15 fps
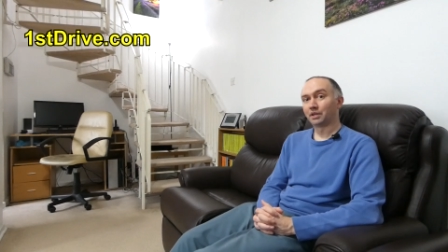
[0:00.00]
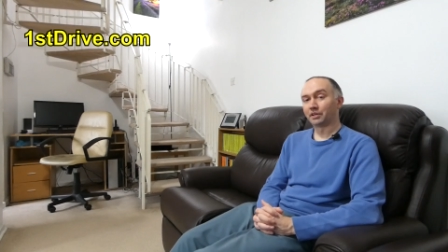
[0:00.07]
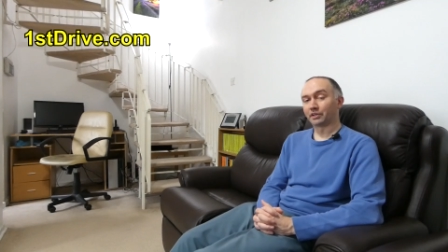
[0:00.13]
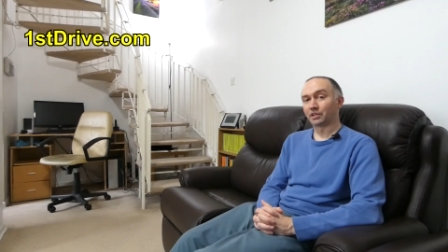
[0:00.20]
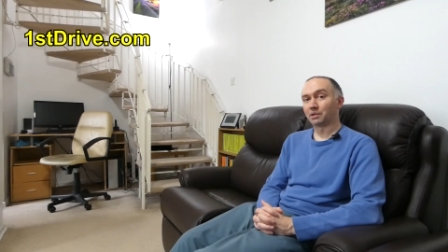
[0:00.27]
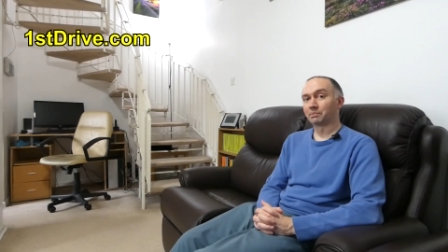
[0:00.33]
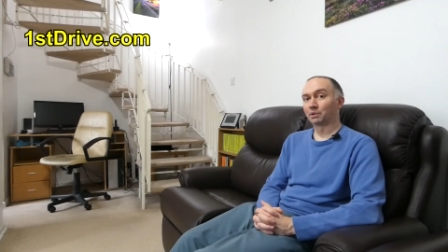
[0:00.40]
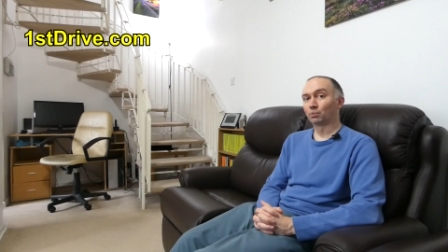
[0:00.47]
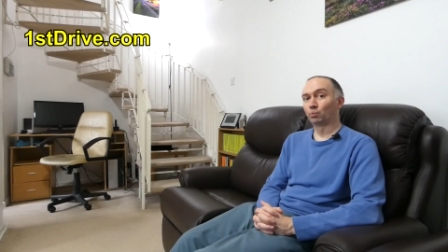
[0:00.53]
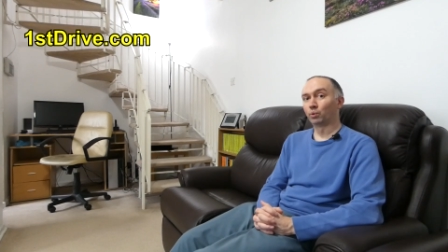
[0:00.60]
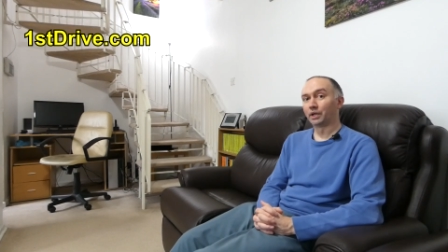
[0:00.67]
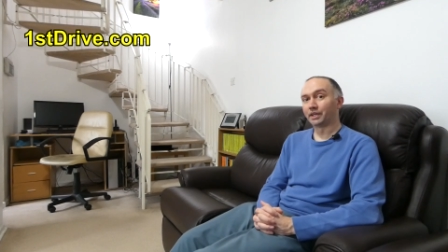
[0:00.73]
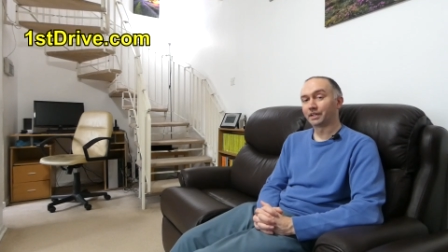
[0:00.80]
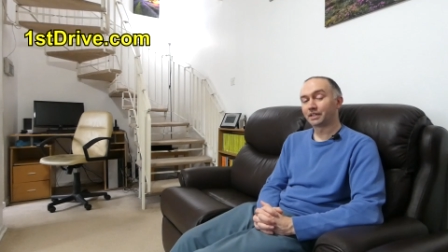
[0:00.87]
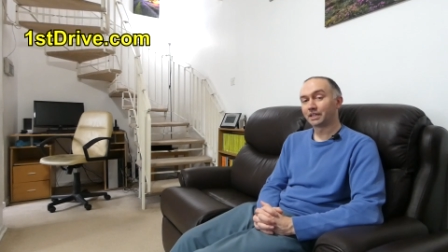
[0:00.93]
in the coming
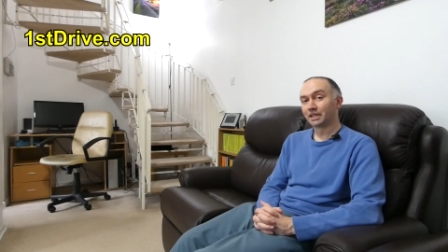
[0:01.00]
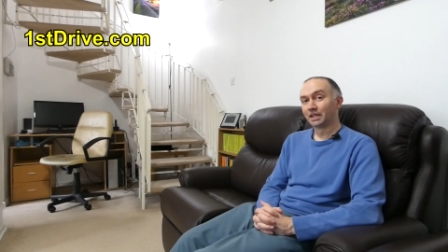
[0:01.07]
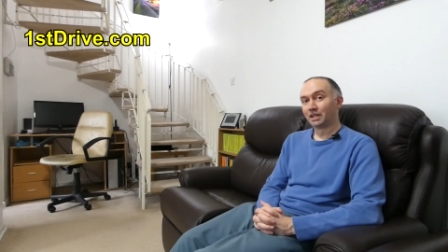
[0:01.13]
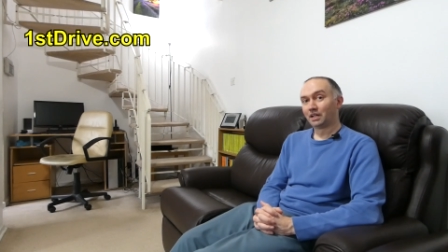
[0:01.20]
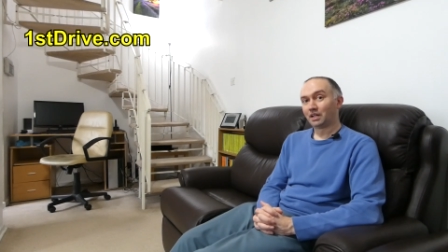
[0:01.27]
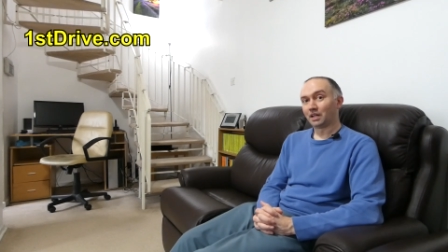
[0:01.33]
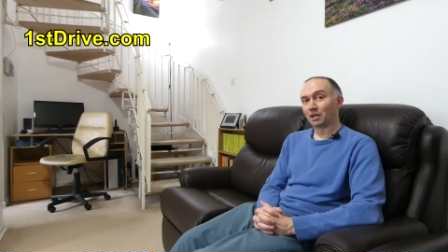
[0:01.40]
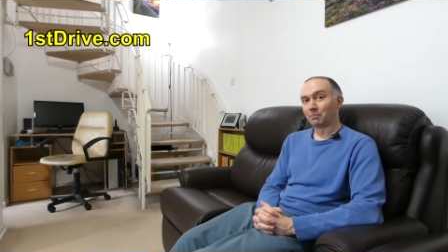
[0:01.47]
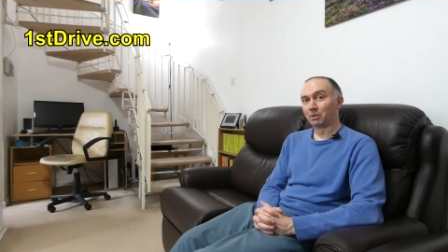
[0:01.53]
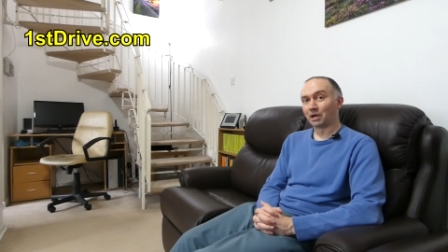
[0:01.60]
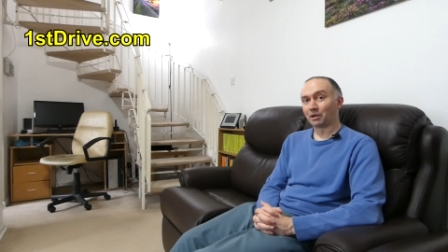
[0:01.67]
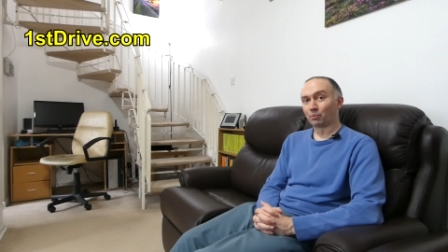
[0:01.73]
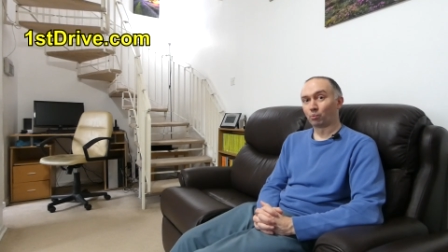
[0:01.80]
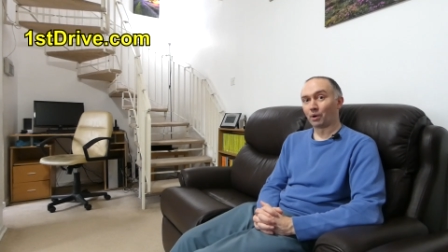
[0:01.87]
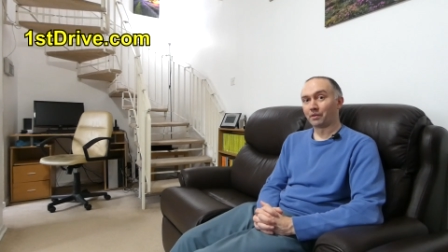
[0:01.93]
week
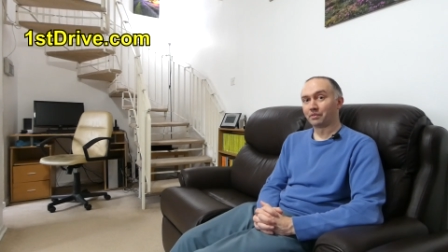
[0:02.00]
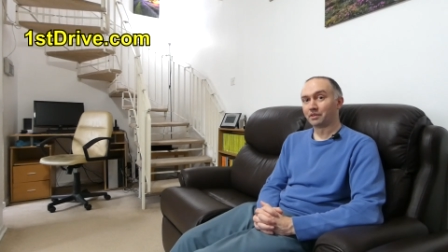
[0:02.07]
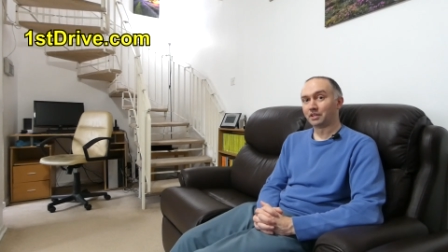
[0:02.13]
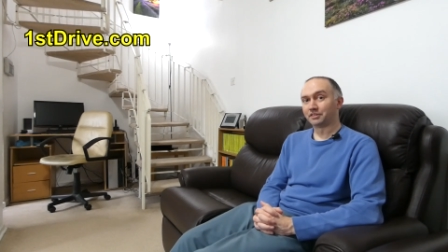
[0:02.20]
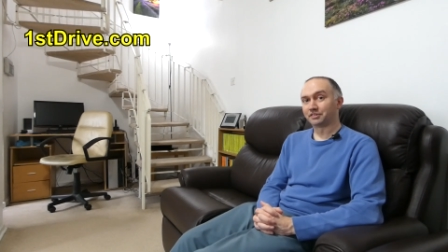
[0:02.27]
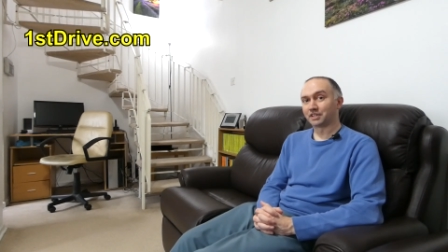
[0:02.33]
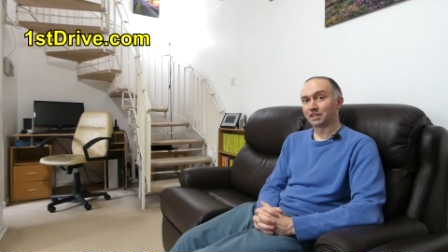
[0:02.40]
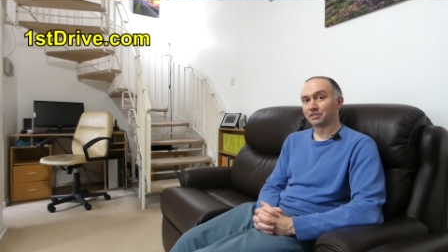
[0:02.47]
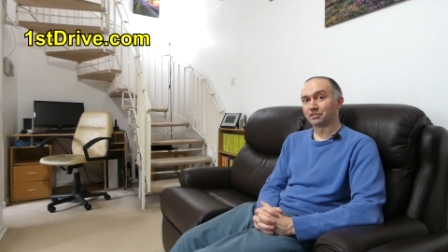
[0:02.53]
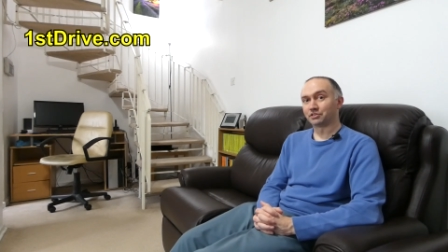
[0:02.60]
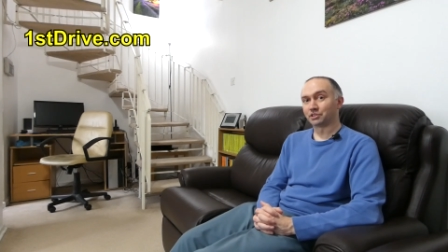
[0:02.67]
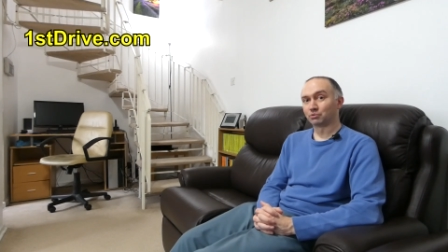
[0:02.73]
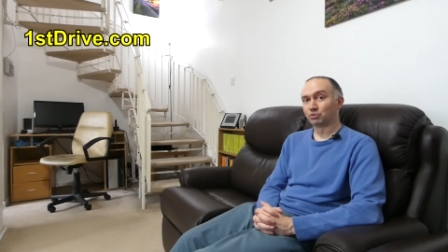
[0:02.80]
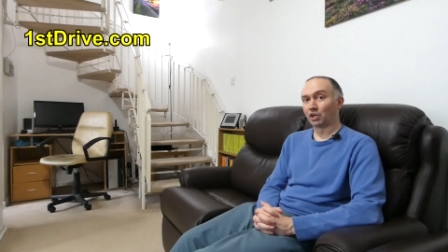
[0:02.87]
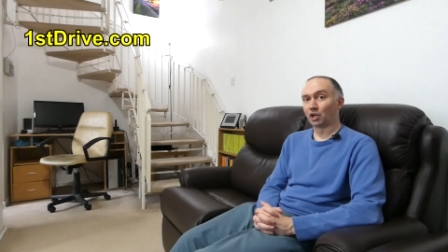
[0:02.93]
about when these
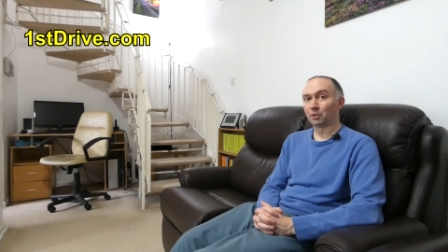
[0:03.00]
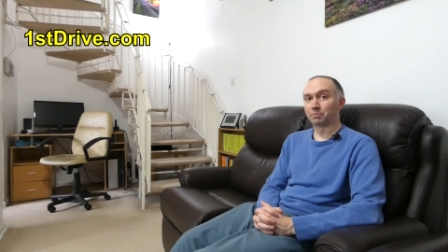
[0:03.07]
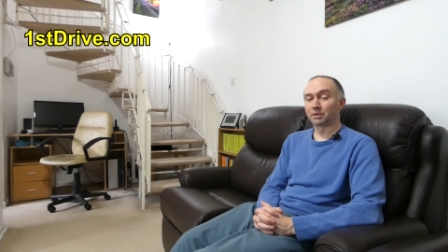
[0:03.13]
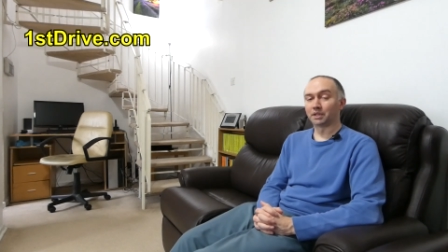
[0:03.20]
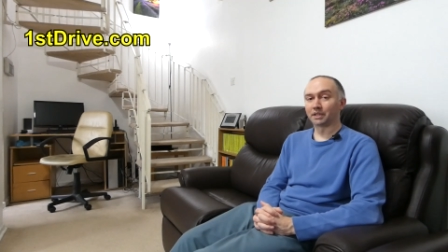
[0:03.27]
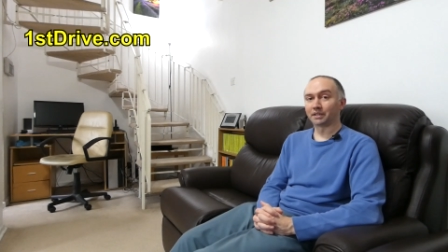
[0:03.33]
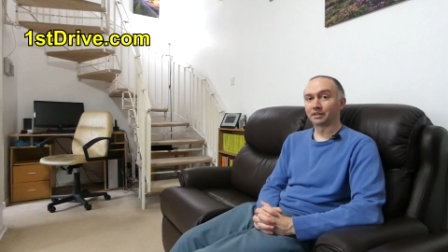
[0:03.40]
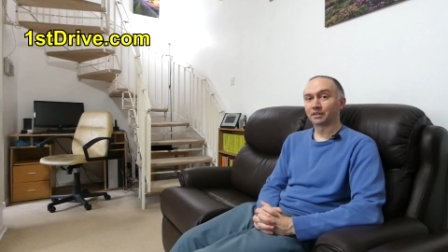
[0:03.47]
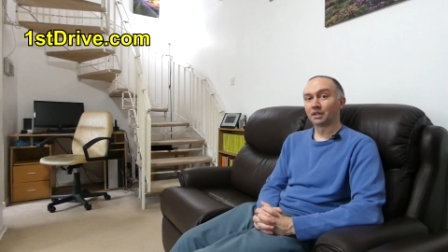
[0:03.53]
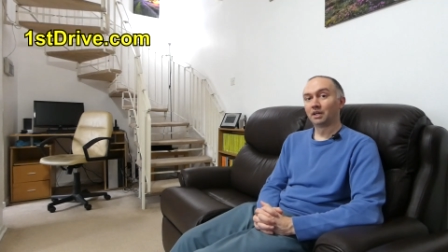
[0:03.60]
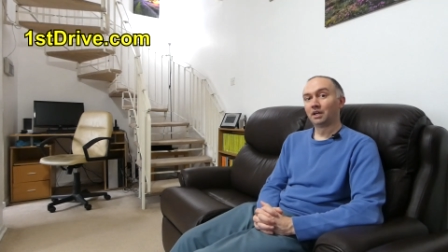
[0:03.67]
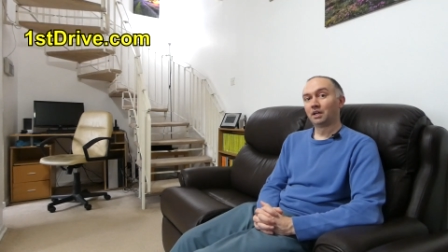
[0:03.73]
centres are reopening.